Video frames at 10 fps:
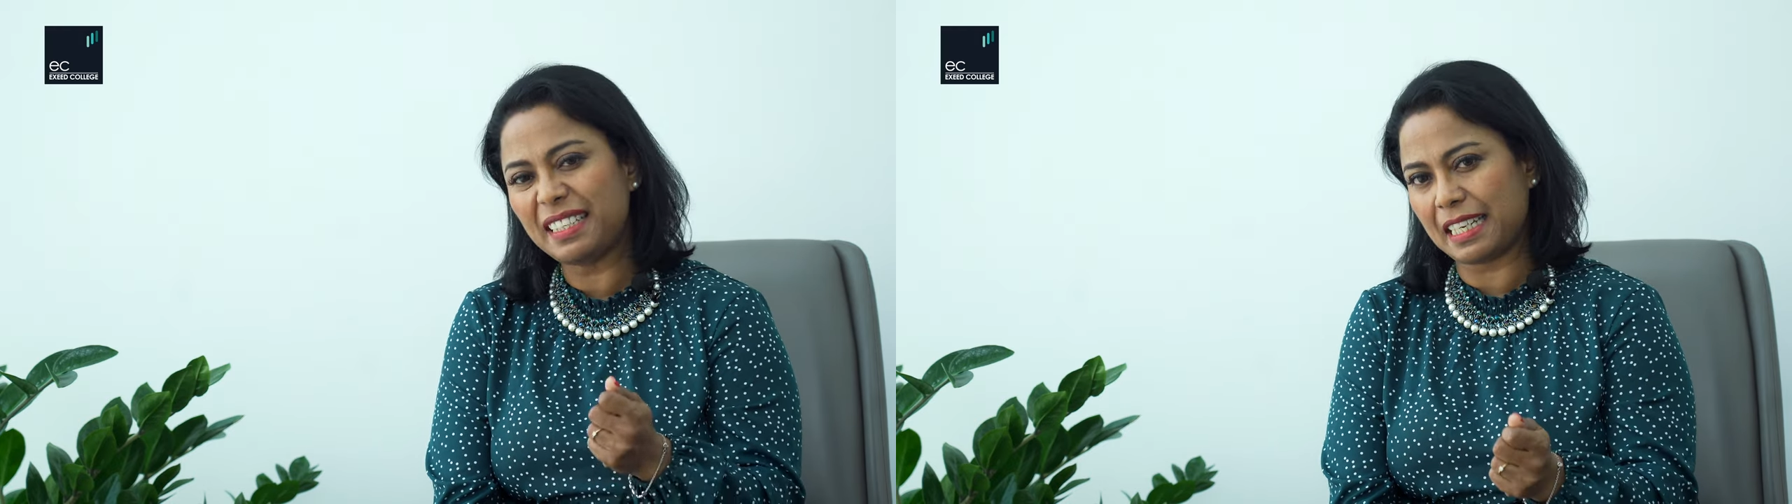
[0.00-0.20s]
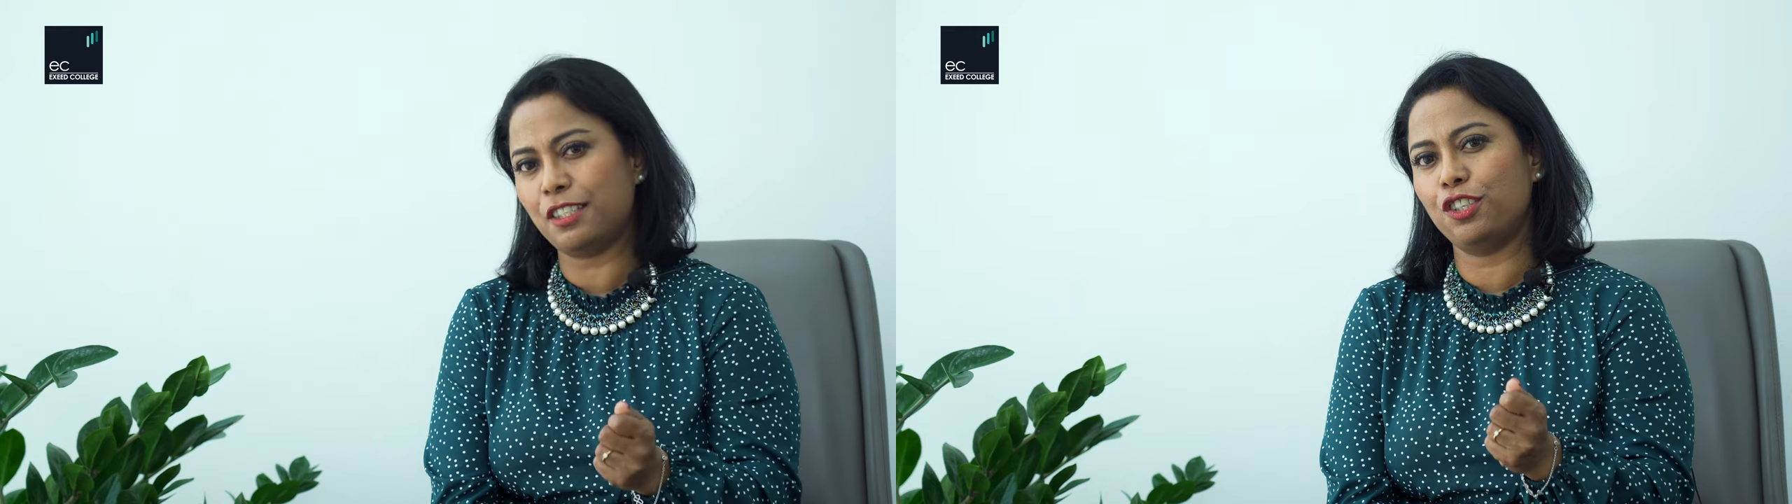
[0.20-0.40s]

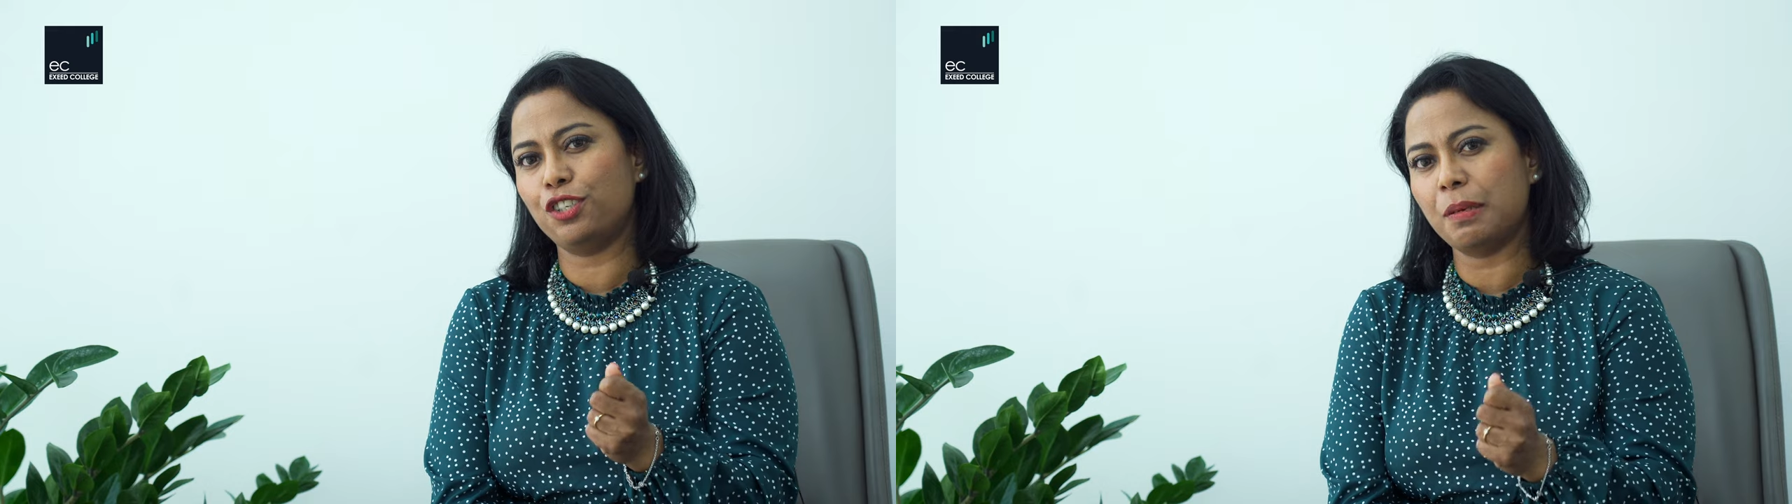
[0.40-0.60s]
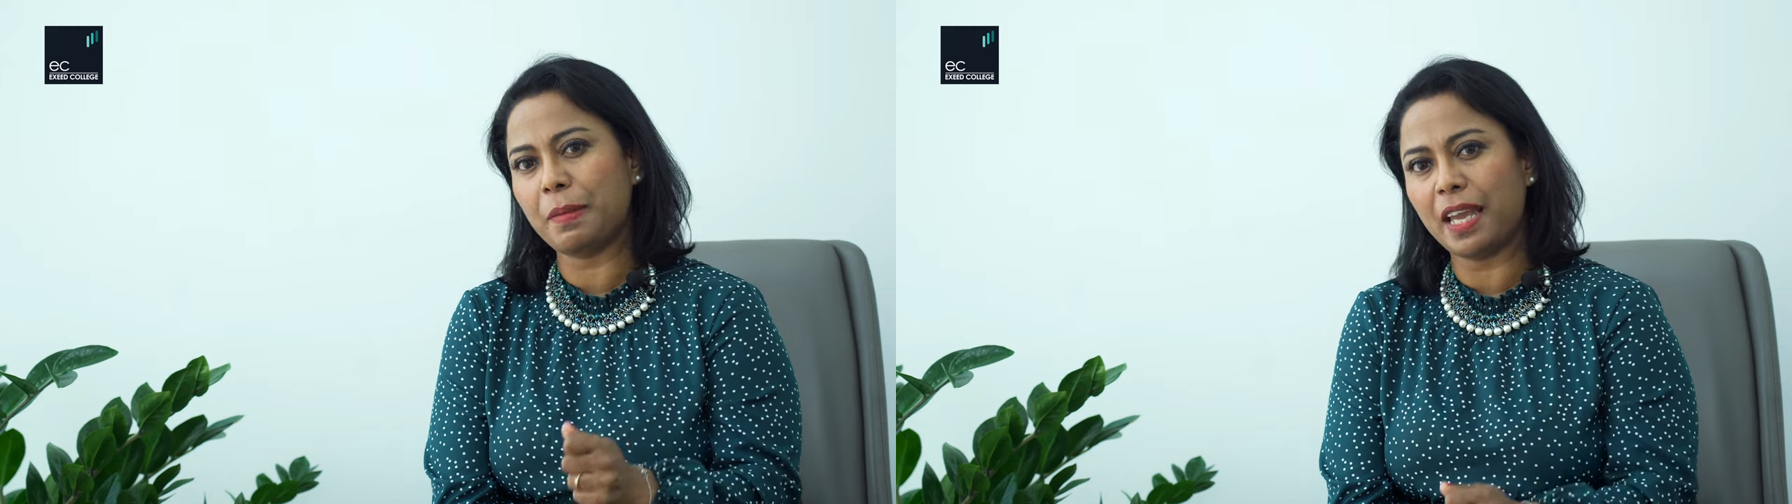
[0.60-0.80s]

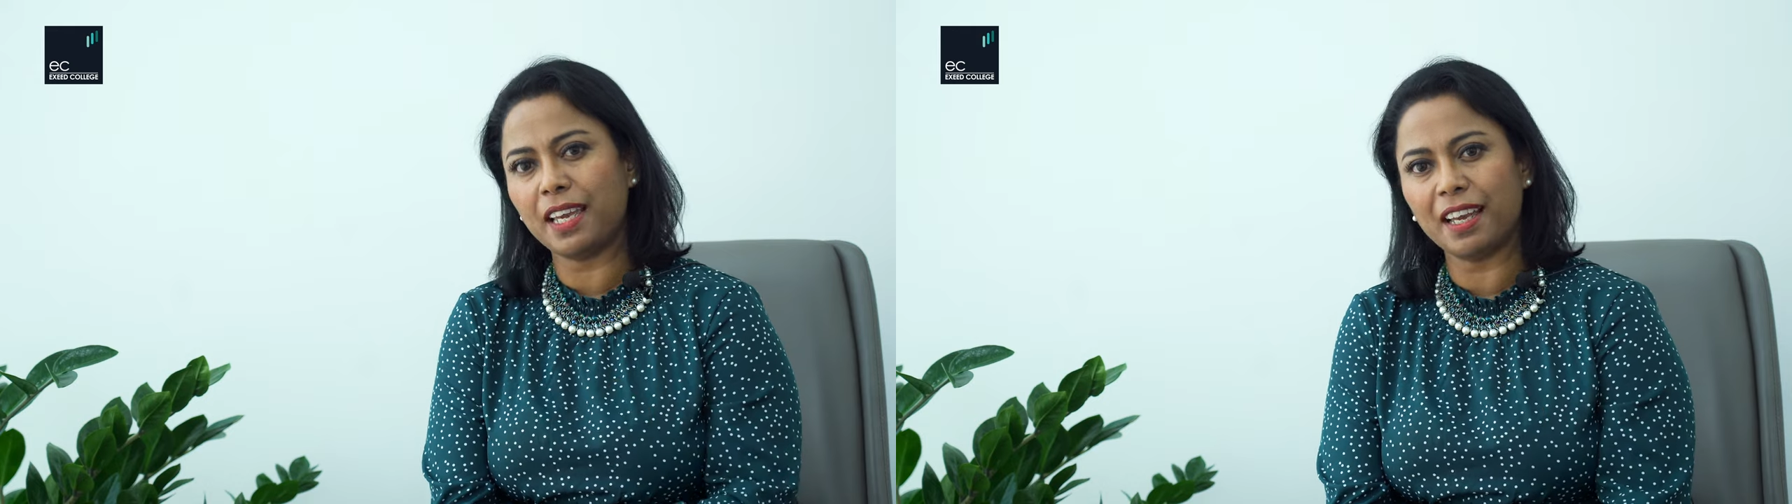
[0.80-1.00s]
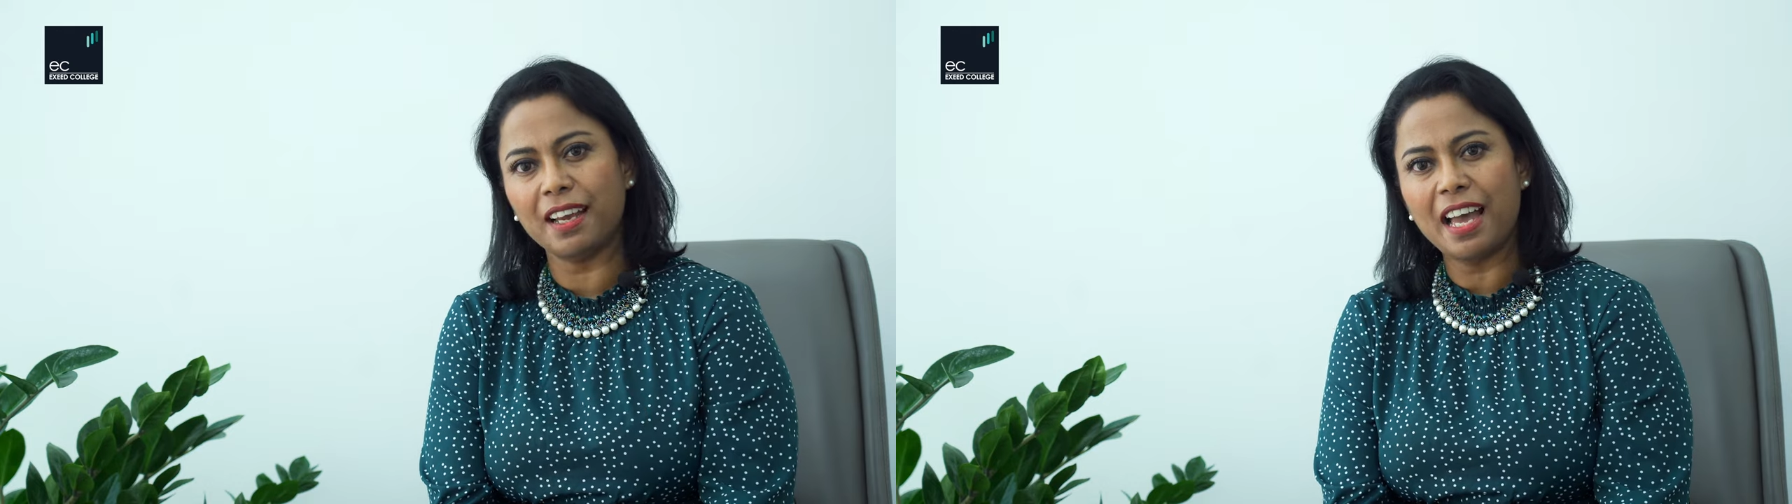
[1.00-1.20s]
decision
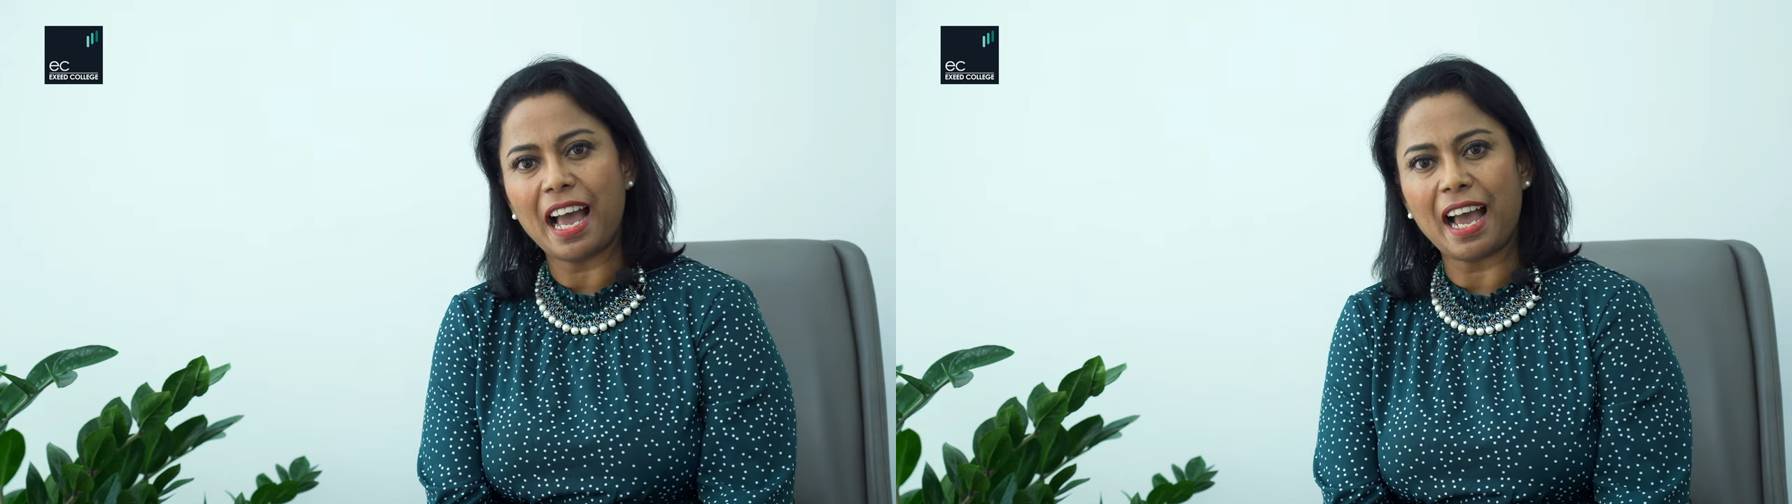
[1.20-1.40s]
making,